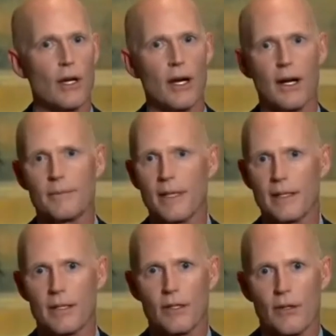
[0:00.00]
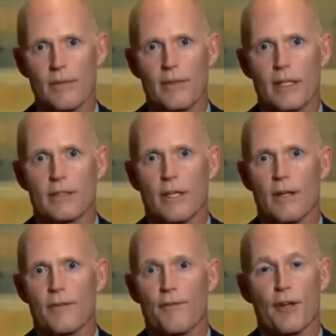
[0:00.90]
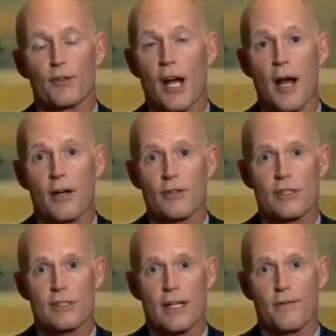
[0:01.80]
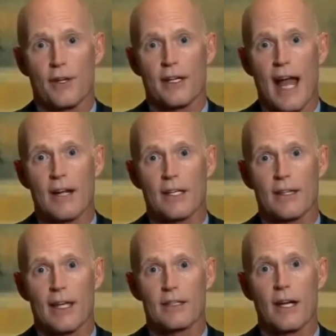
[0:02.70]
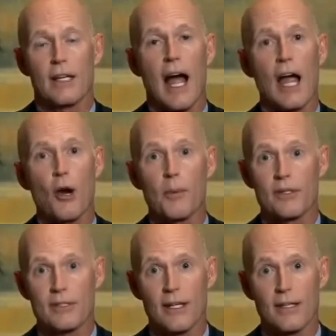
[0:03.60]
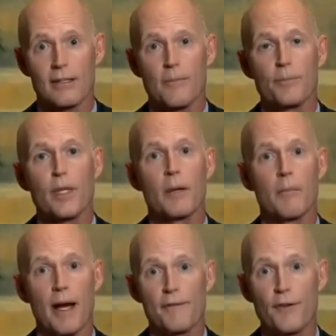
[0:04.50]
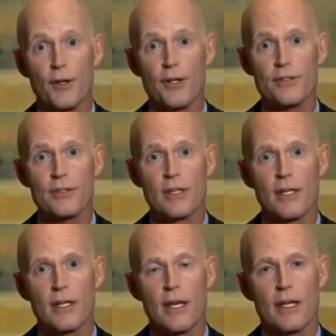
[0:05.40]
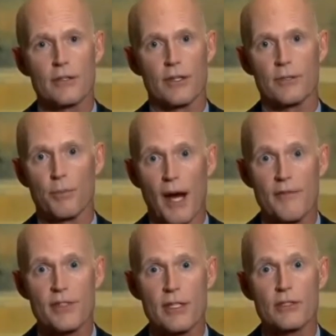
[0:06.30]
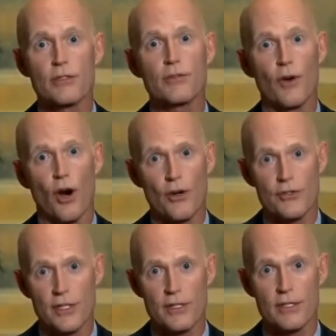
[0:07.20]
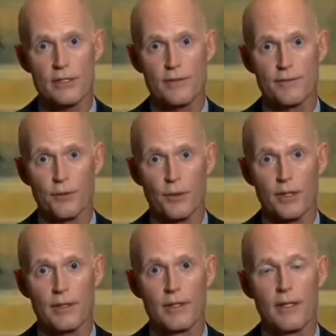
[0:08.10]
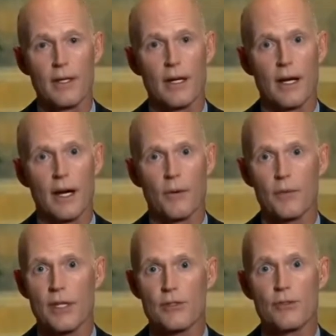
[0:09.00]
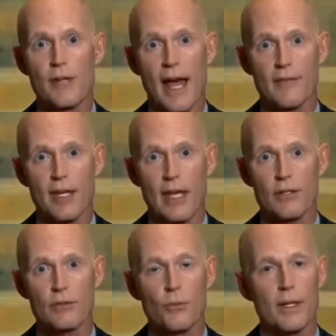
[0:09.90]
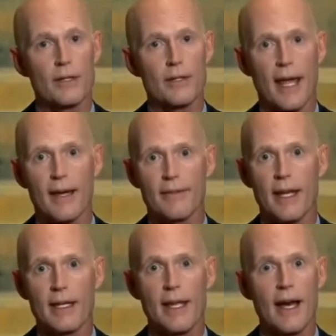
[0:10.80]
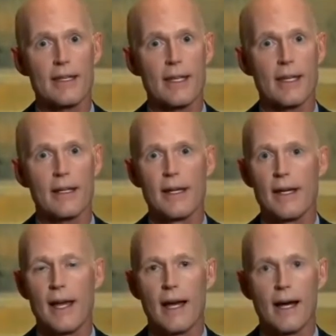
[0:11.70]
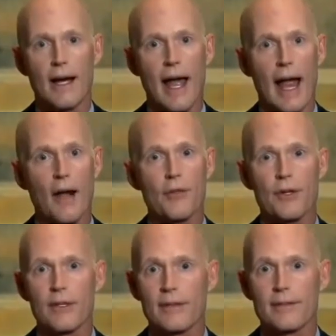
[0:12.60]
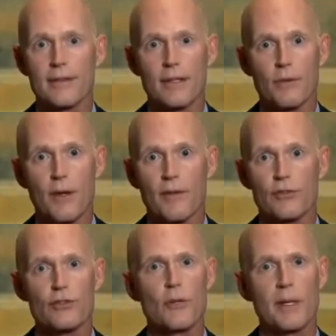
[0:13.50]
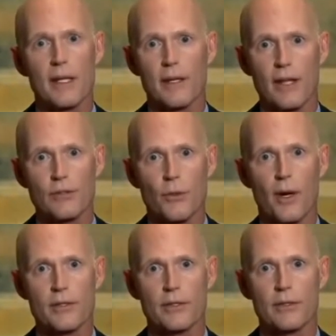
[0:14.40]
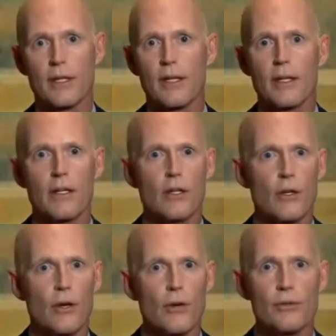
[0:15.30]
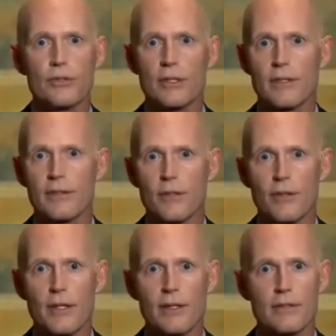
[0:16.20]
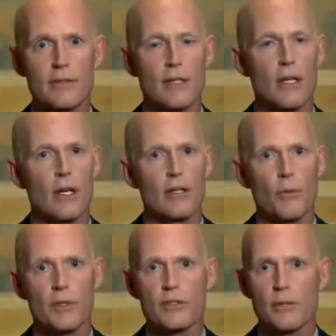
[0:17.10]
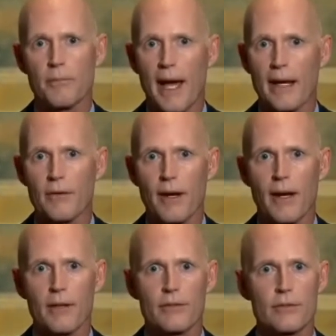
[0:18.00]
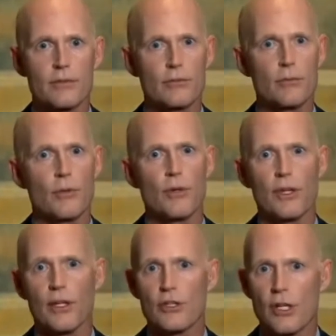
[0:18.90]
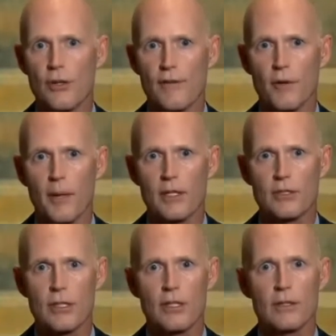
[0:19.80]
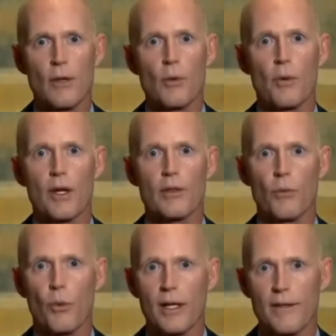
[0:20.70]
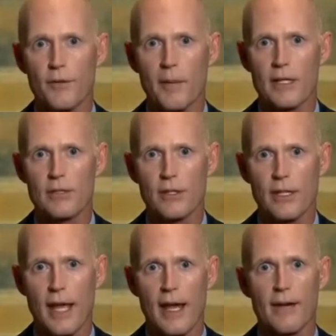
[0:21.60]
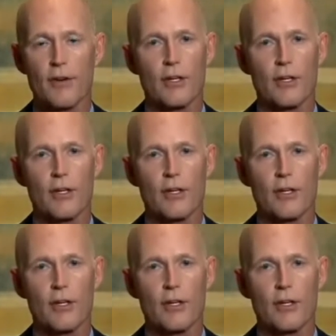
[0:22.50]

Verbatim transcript: Um, you know, it's uh, the federal Congress has got to figure out how to get that done. I hope it's done. My focus is on this privacy issues for our citizens in Florida. Uh, with these new navigators, we don't have any idea how they're going to. You know, we have so many unanswered questions. Who's going to do this? What's their backgrounds? Who are they going to share the information in with? What information they're going to have?